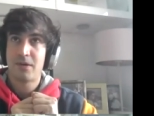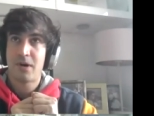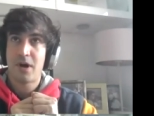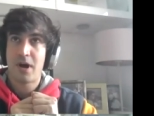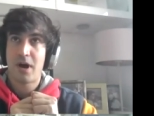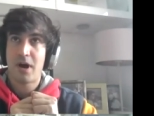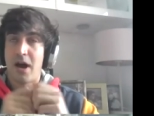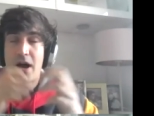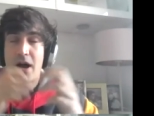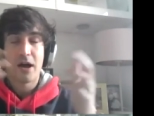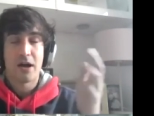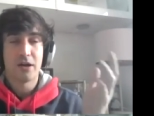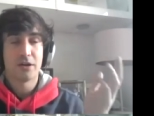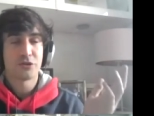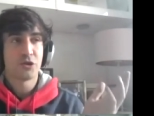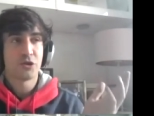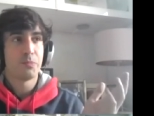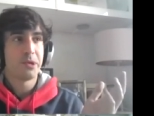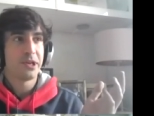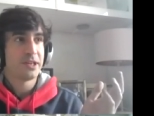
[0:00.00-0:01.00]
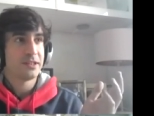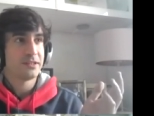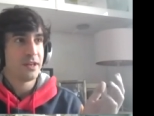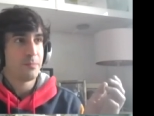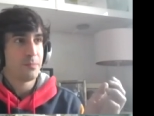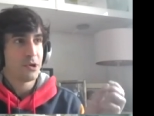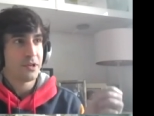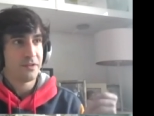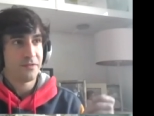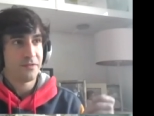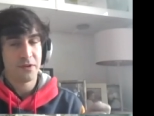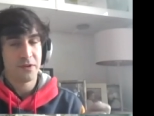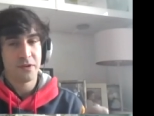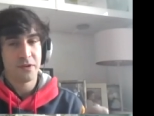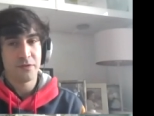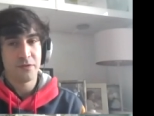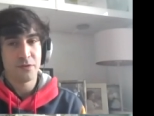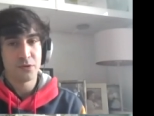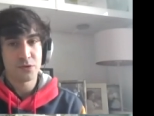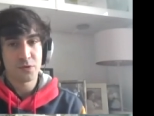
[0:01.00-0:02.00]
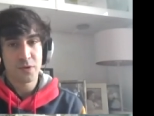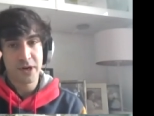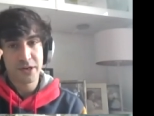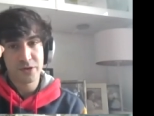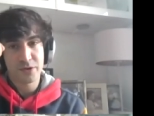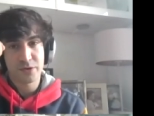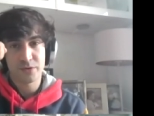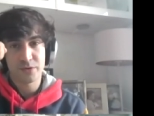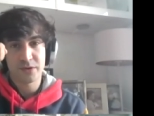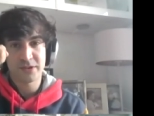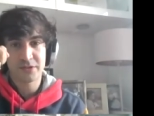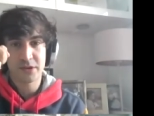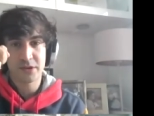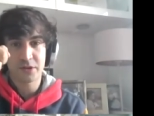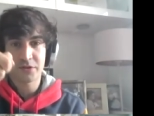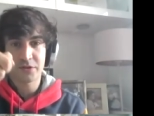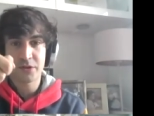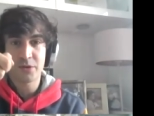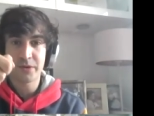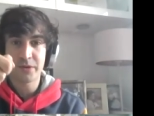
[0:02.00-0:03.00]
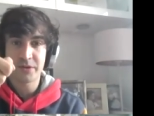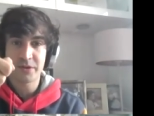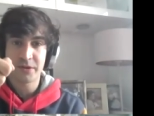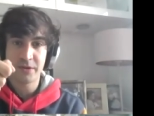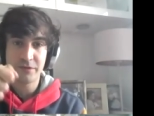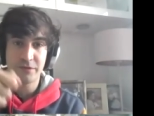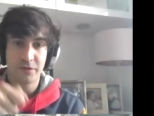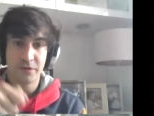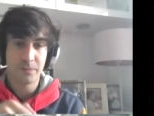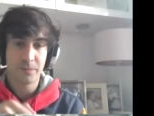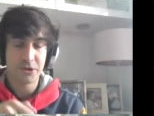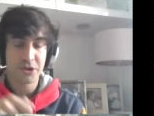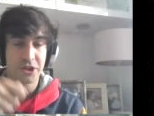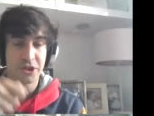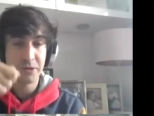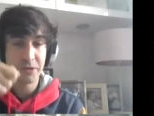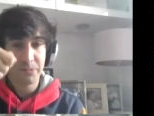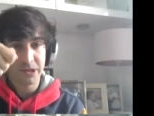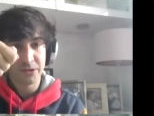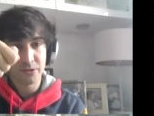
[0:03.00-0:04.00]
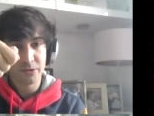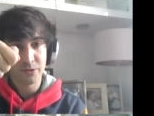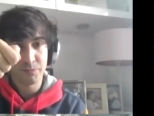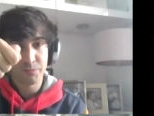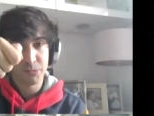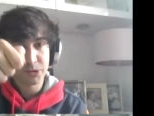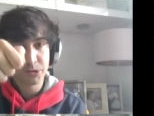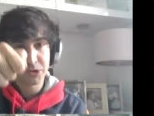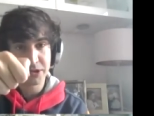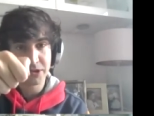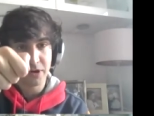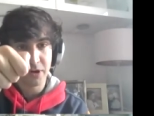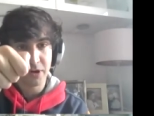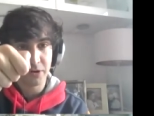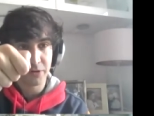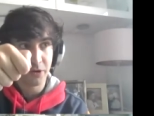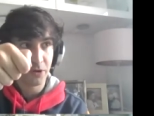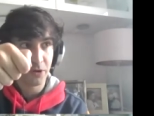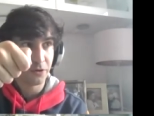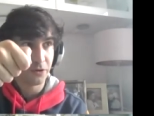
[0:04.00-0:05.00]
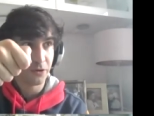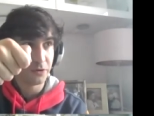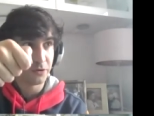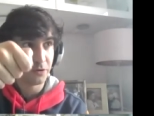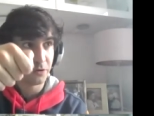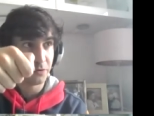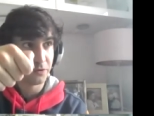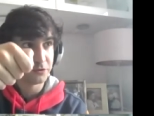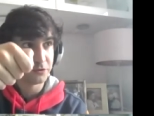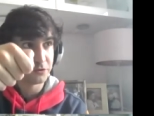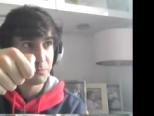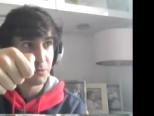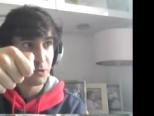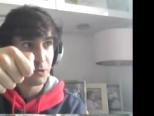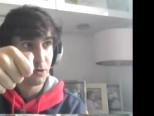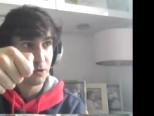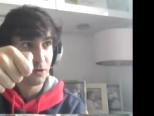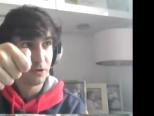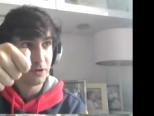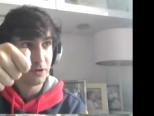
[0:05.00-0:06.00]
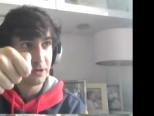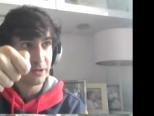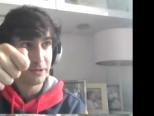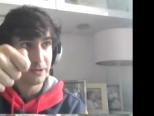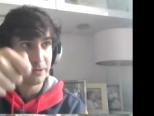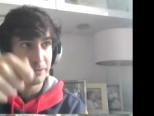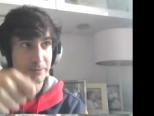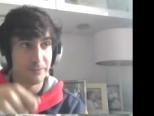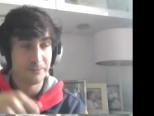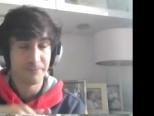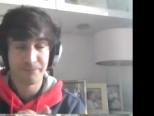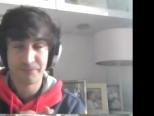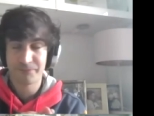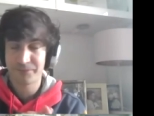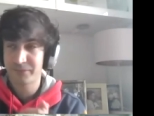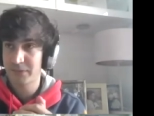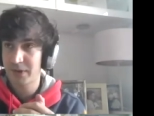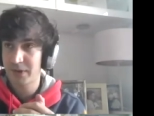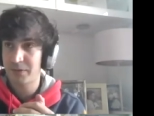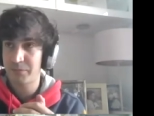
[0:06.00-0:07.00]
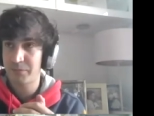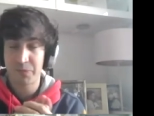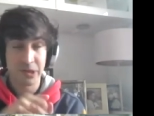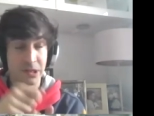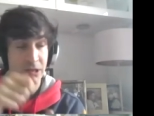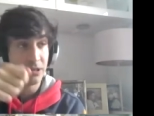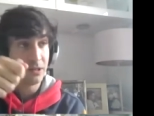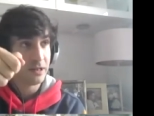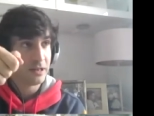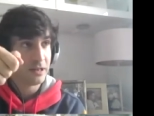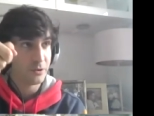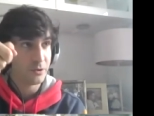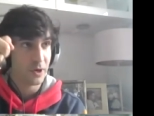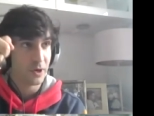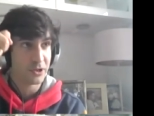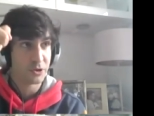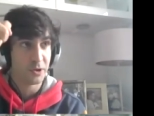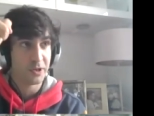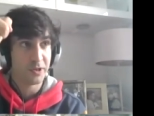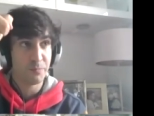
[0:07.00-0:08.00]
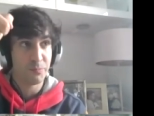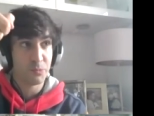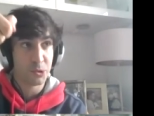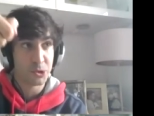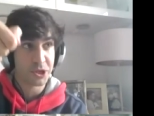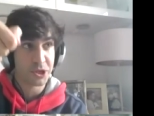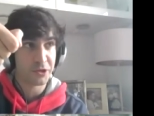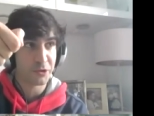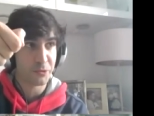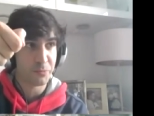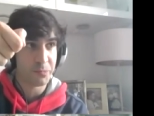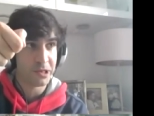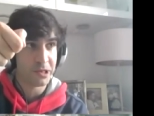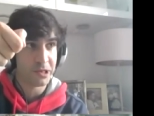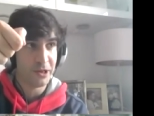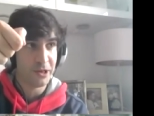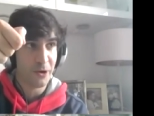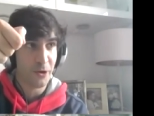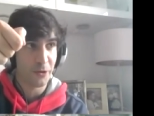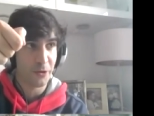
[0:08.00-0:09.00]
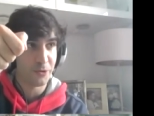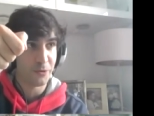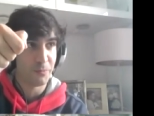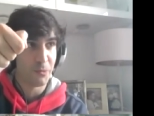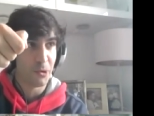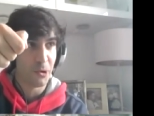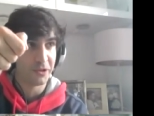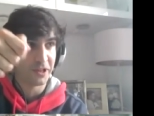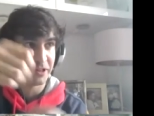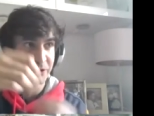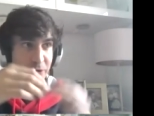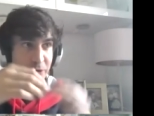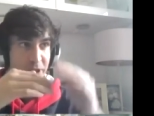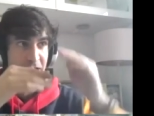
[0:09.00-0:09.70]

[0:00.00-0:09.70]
a stupid example, if you try to test continuity from a chip and you push it on the small pin, you're actually pushing the pin on the board and you